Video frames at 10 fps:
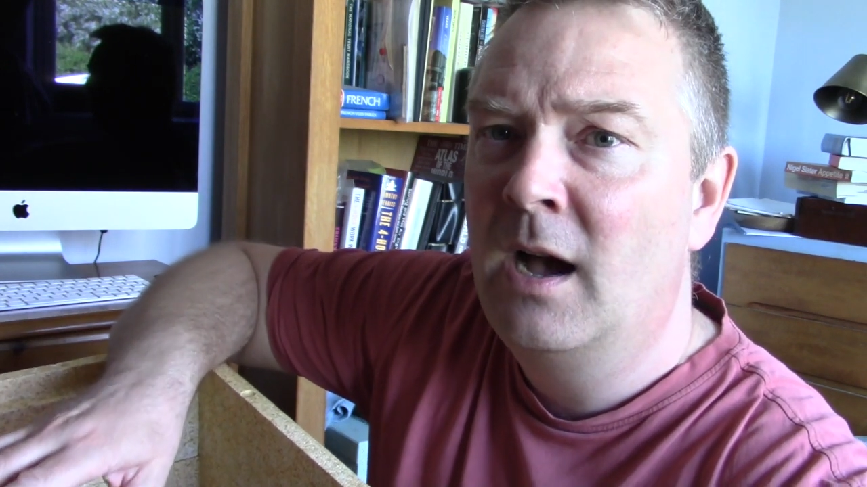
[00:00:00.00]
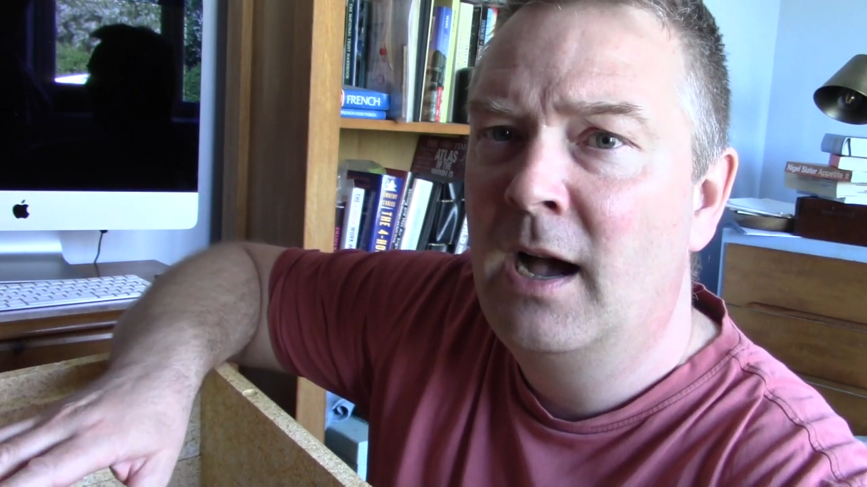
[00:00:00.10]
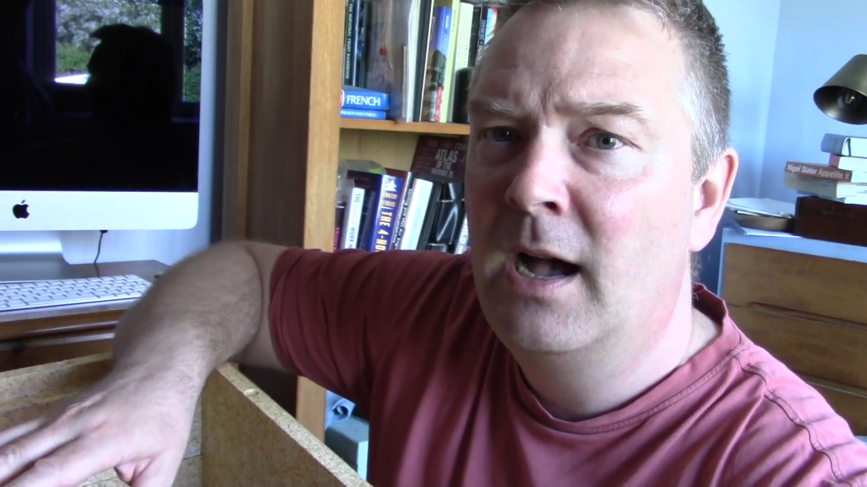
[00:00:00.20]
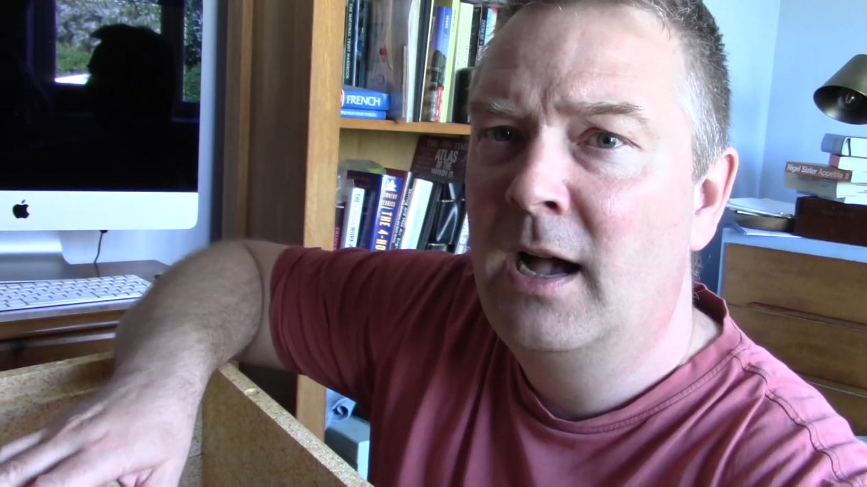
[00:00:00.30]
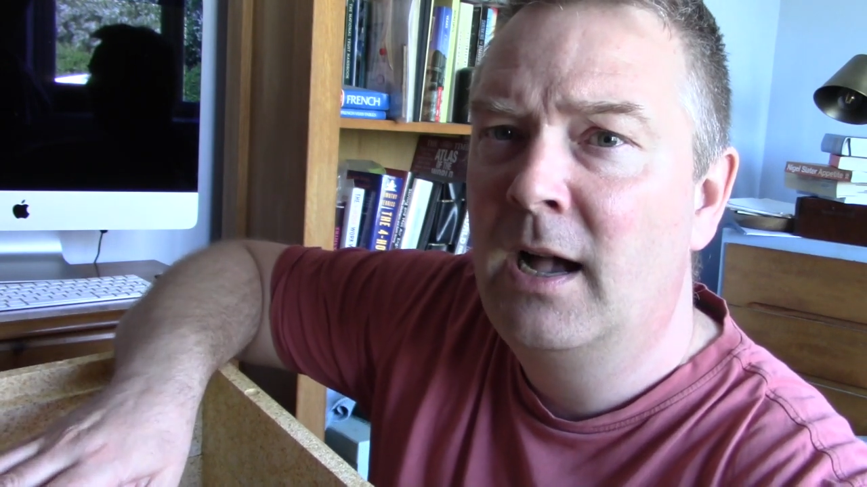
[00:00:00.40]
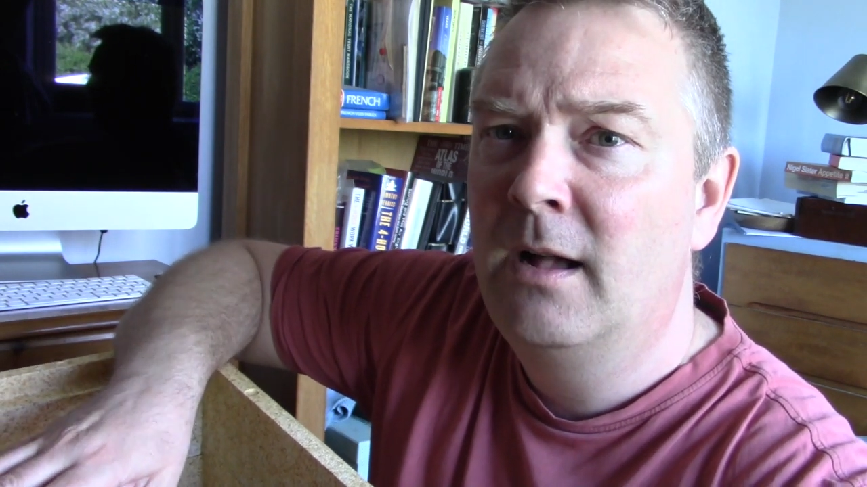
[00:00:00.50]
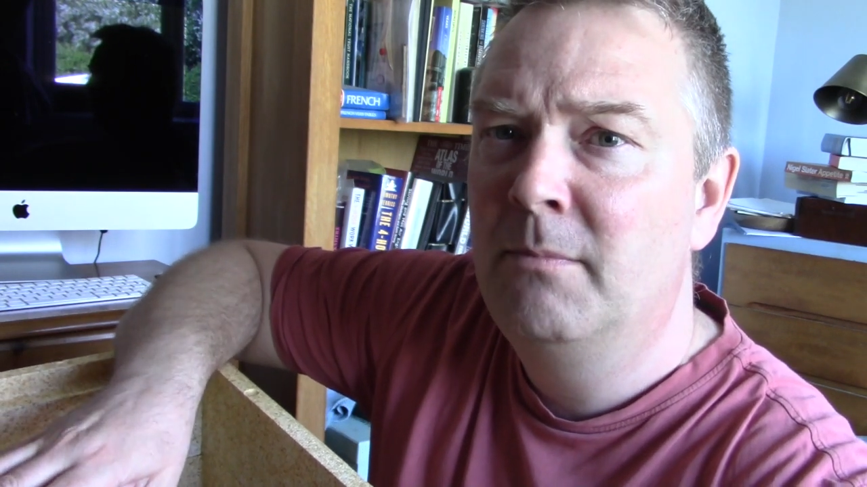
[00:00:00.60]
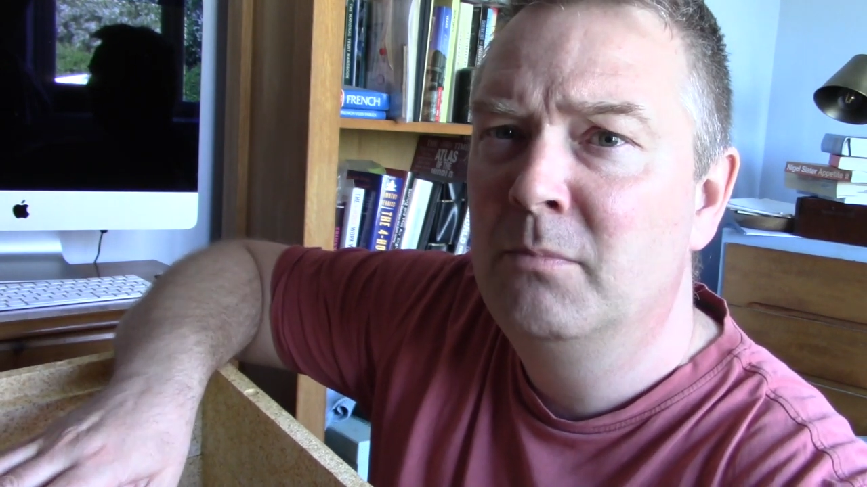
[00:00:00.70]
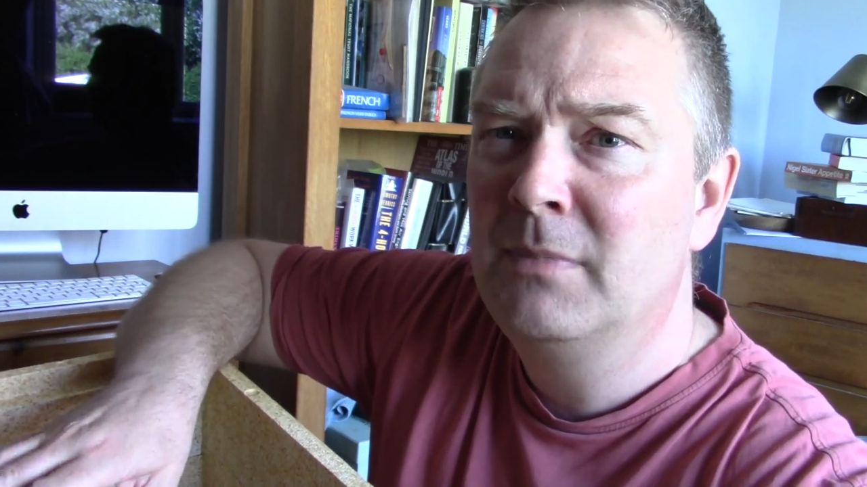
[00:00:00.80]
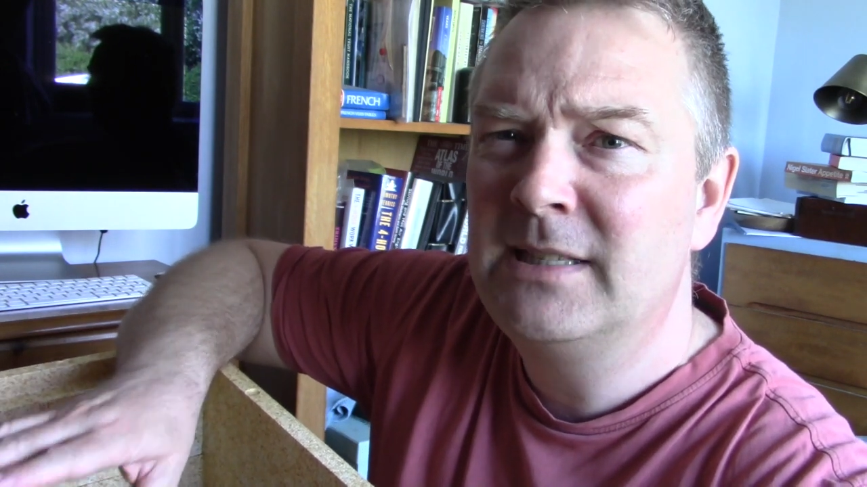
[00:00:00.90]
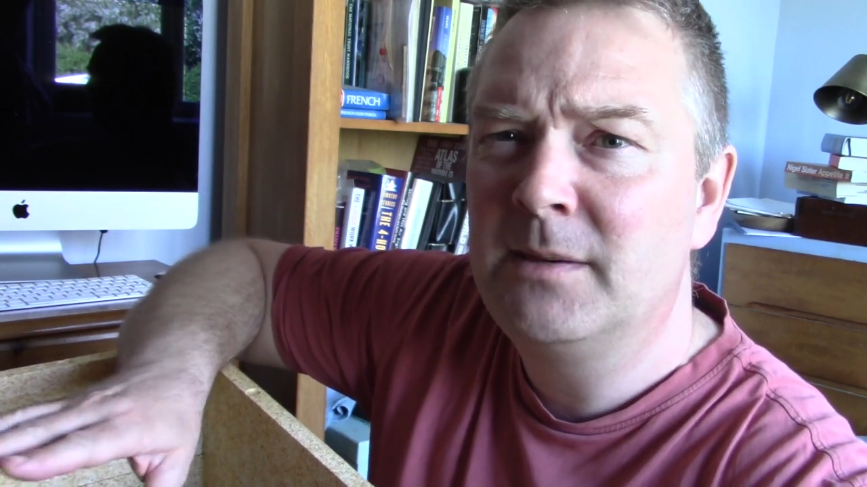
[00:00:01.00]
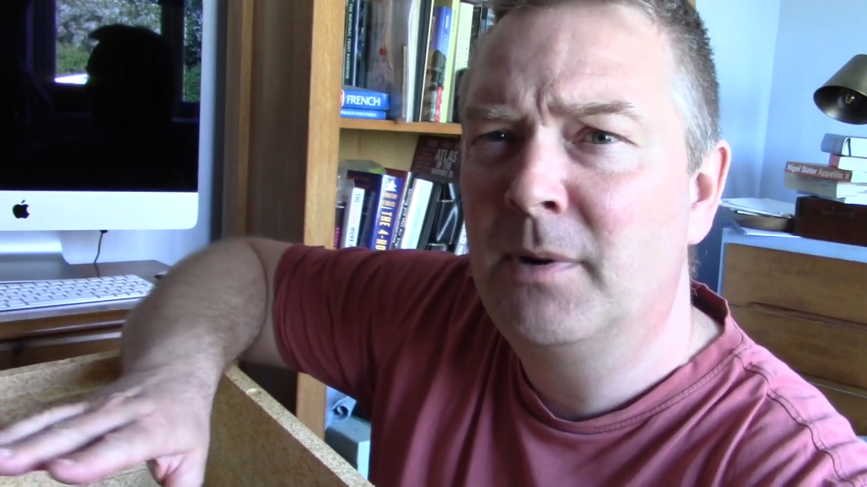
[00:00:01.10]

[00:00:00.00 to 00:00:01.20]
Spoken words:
Is